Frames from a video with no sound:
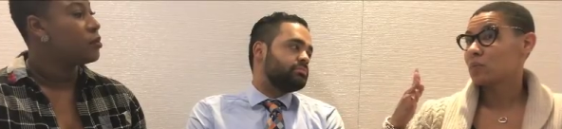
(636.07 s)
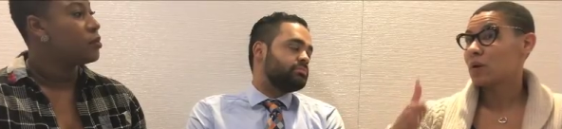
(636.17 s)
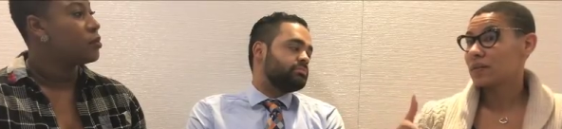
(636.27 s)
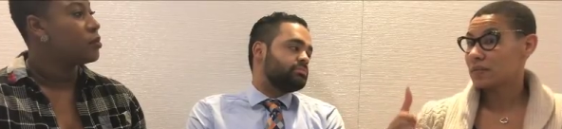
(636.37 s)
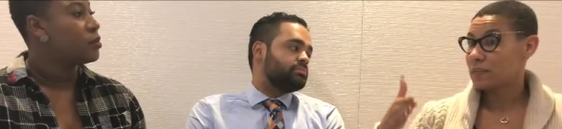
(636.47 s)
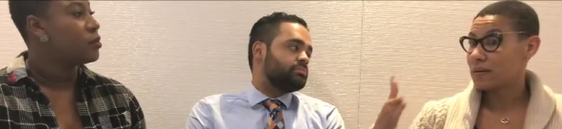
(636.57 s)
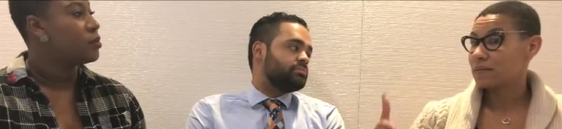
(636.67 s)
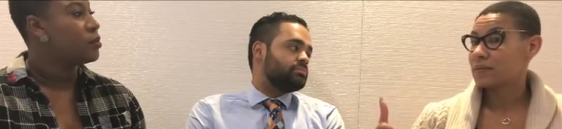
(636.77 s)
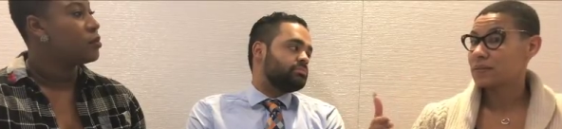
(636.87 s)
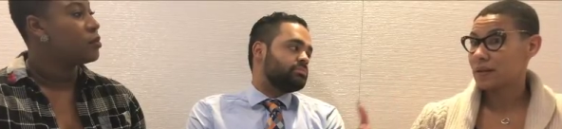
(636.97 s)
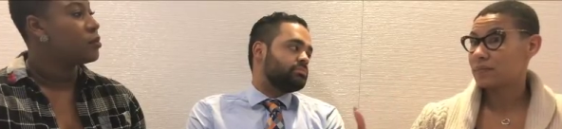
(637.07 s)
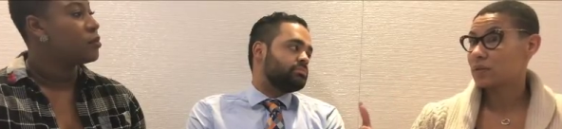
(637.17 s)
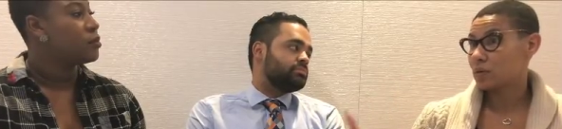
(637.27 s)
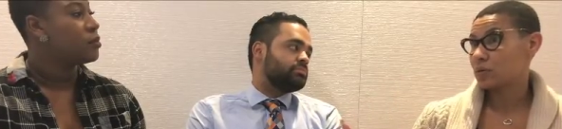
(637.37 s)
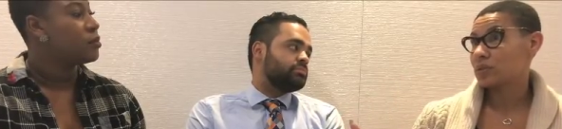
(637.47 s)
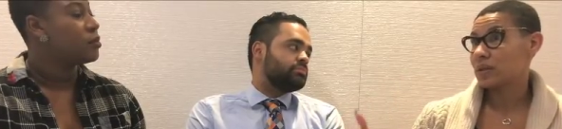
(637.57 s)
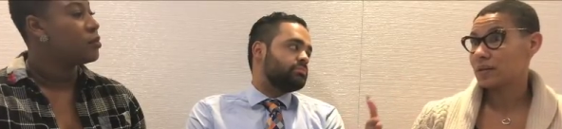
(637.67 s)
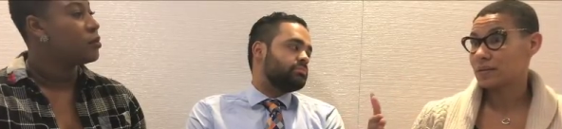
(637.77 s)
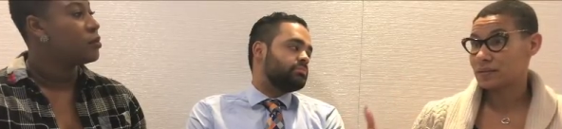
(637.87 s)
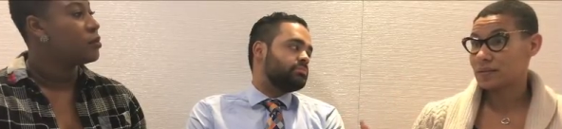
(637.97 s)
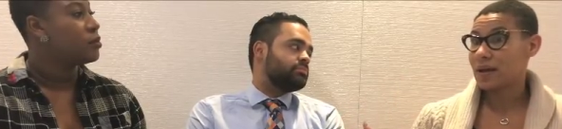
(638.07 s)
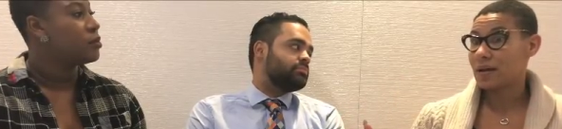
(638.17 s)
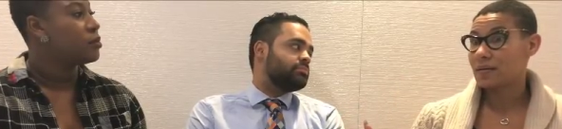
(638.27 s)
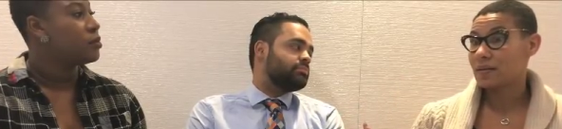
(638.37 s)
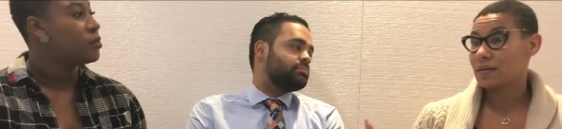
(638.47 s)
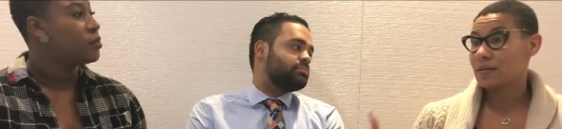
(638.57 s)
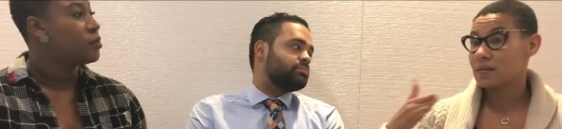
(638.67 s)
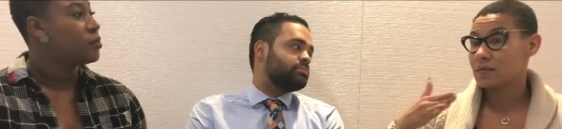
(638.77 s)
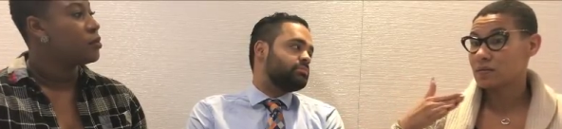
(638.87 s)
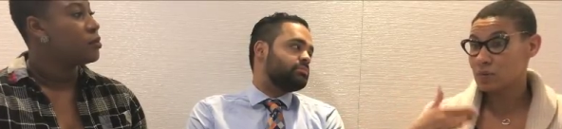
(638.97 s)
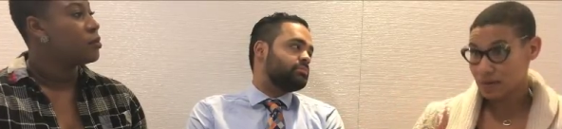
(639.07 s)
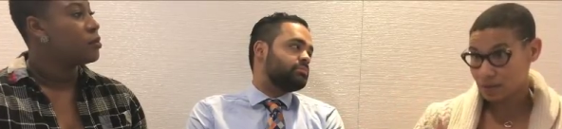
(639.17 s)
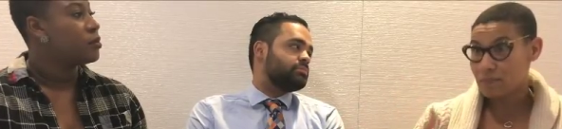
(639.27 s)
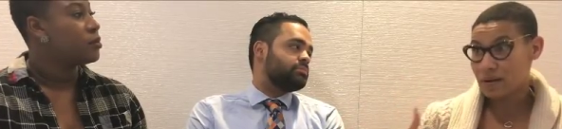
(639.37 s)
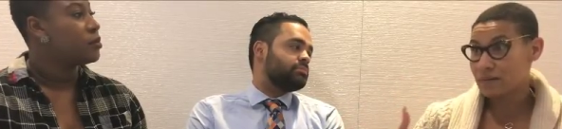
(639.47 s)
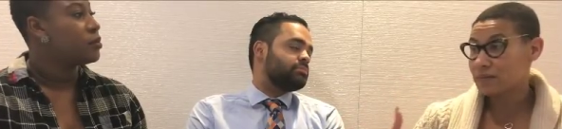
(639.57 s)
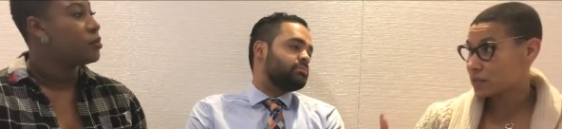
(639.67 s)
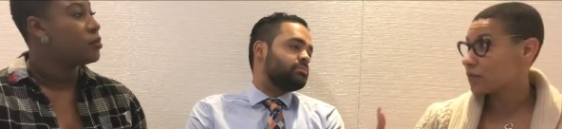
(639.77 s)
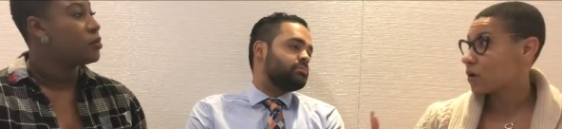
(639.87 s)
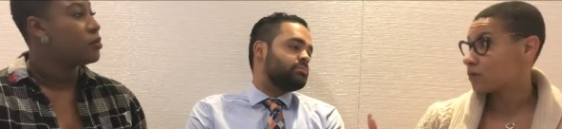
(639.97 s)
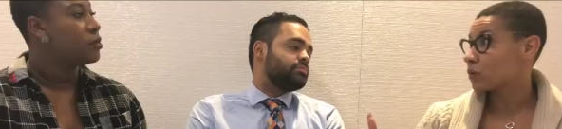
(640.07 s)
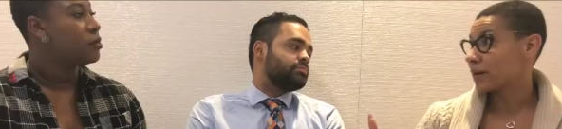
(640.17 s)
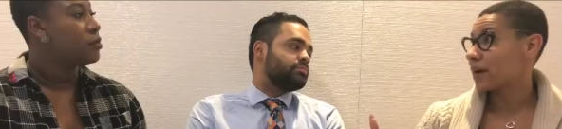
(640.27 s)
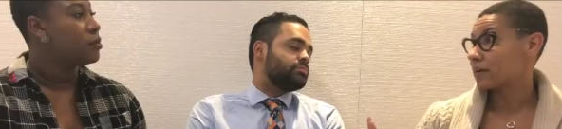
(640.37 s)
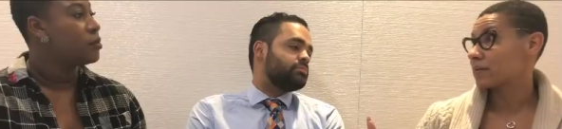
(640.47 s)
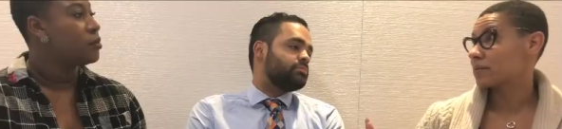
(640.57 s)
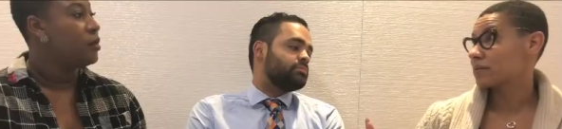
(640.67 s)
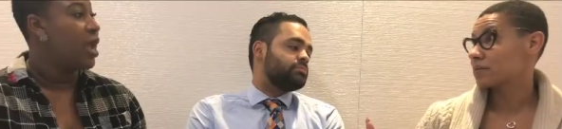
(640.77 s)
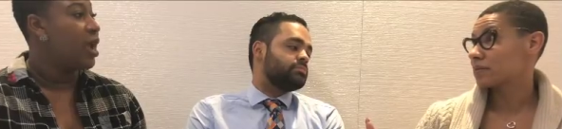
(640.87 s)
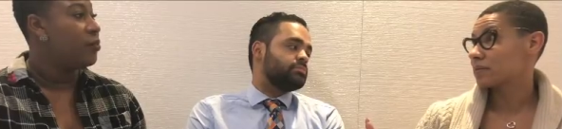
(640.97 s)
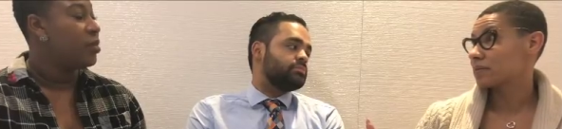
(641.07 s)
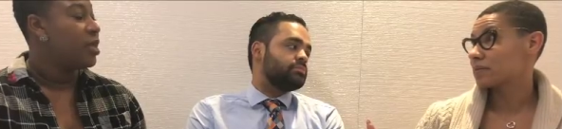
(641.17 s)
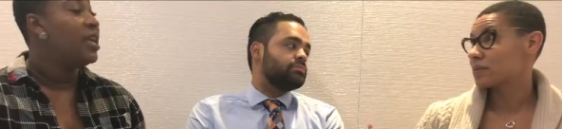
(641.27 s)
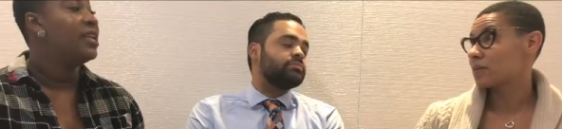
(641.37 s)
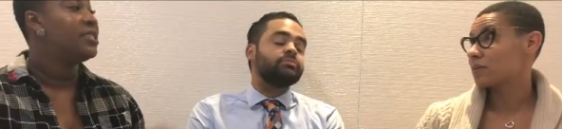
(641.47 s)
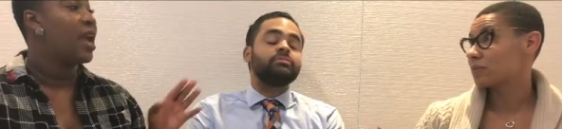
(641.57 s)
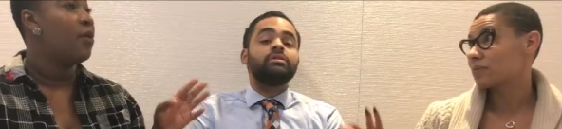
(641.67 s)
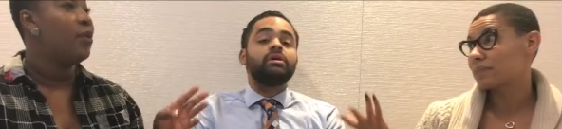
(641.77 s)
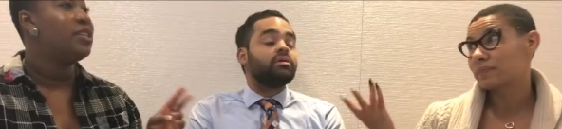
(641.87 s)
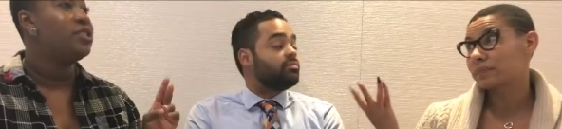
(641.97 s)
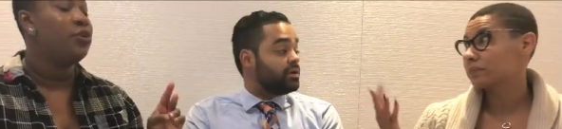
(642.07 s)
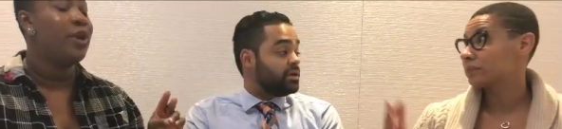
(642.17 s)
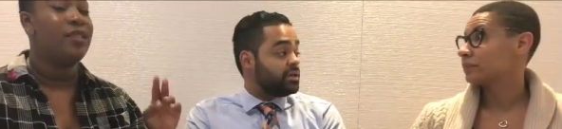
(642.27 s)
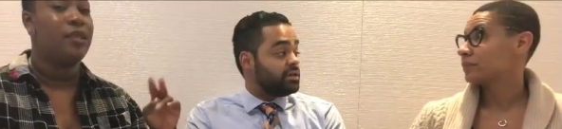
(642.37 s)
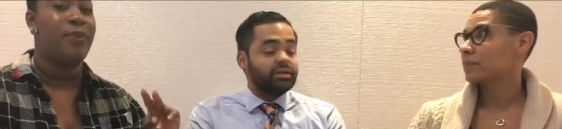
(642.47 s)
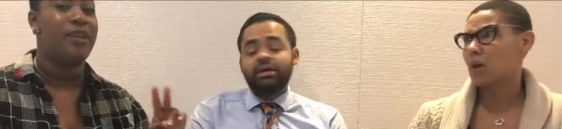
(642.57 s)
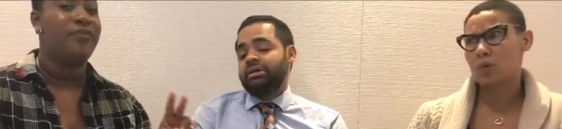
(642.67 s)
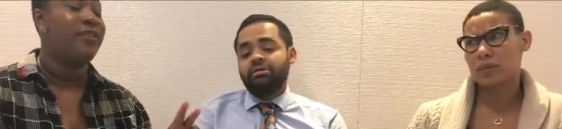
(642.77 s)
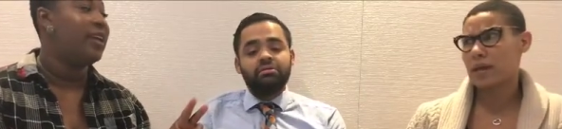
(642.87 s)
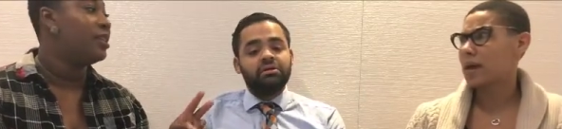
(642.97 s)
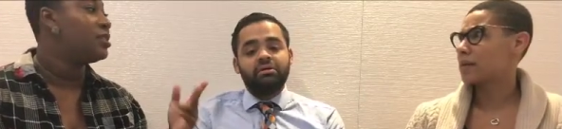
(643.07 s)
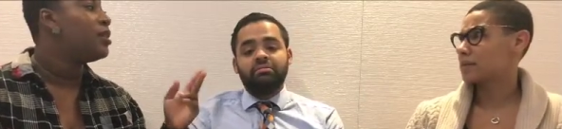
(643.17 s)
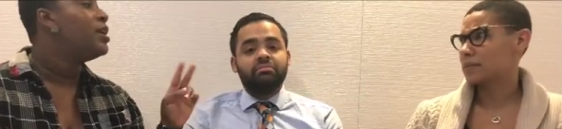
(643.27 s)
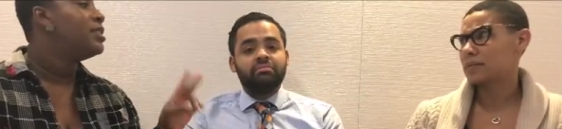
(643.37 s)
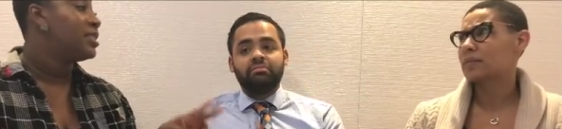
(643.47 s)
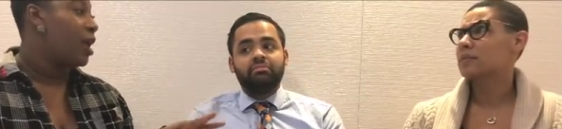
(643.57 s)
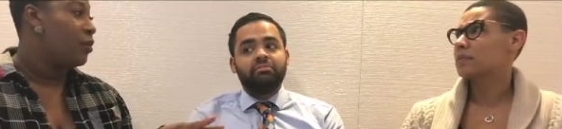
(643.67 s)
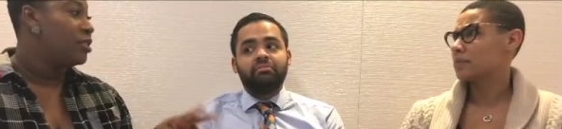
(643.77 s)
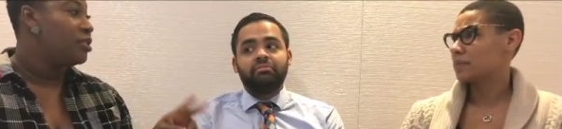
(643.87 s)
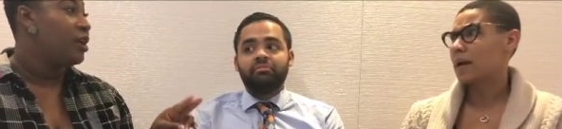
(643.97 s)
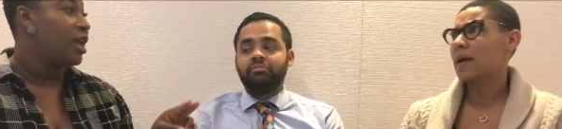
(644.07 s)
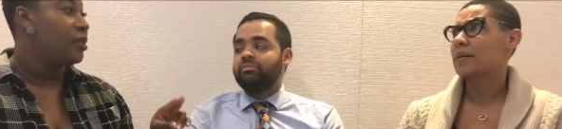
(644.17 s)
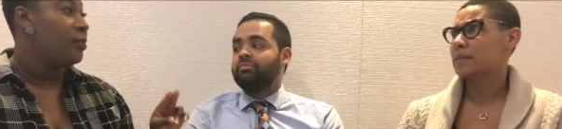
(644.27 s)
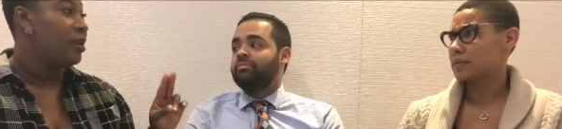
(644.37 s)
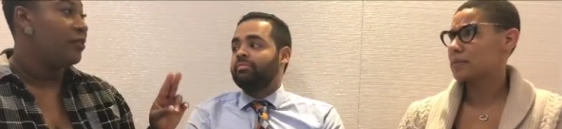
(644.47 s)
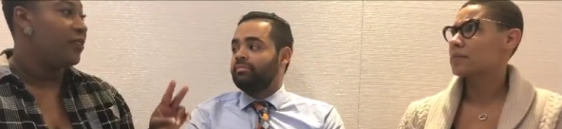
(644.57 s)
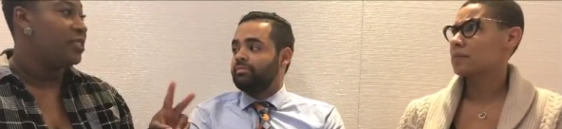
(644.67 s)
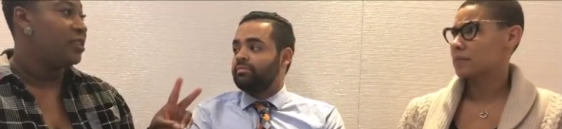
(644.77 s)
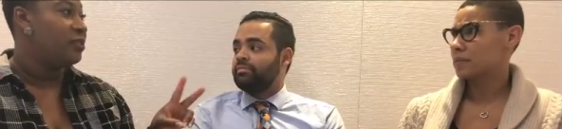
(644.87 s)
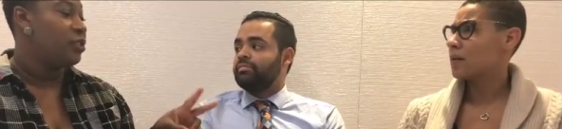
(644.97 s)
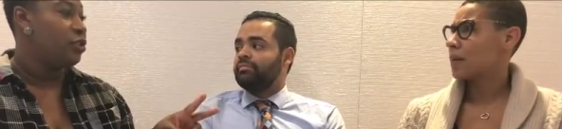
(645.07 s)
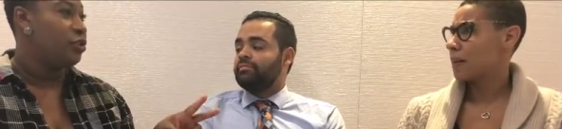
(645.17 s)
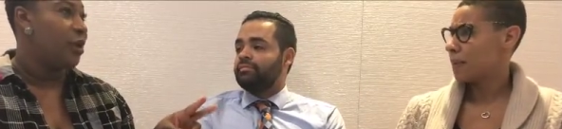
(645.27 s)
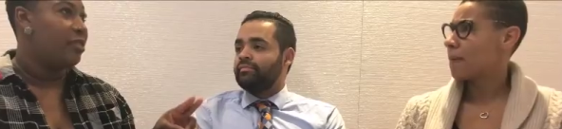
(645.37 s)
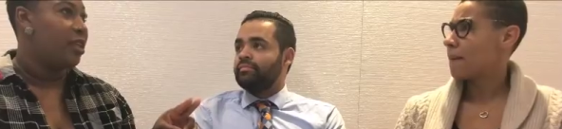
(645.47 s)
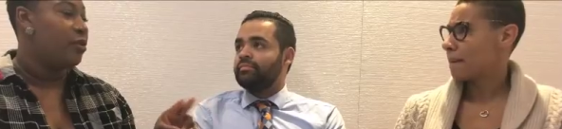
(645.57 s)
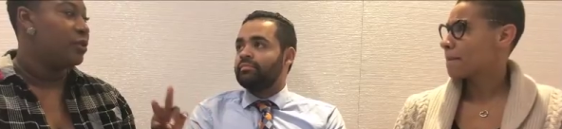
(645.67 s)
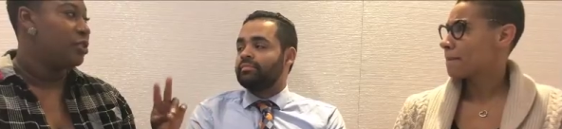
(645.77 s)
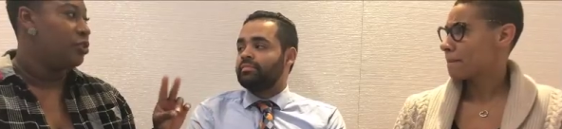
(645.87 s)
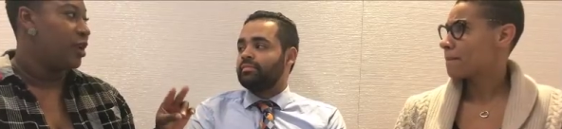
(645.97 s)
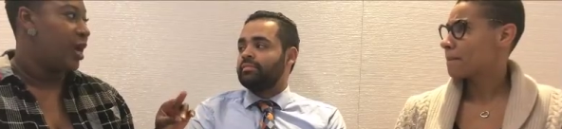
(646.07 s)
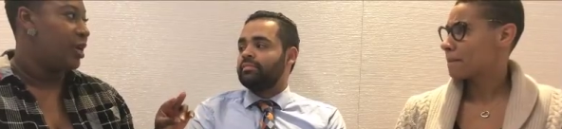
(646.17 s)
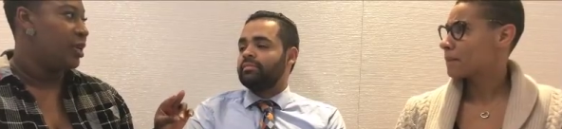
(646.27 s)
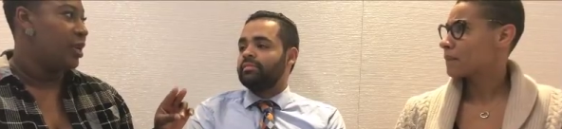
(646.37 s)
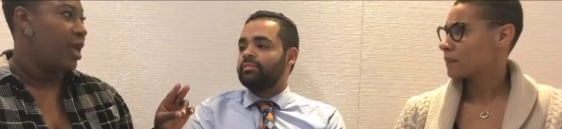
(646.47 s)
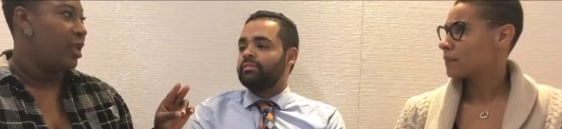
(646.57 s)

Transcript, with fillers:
Speaker 1: one of the benefits they've negotiated is that you get the benefits of all four carriers.
Speaker 2: Yeah. So, and SkyWest, you really? got the benefits. Yes. SkyWest, you yes. got the benefits of two. I think it was United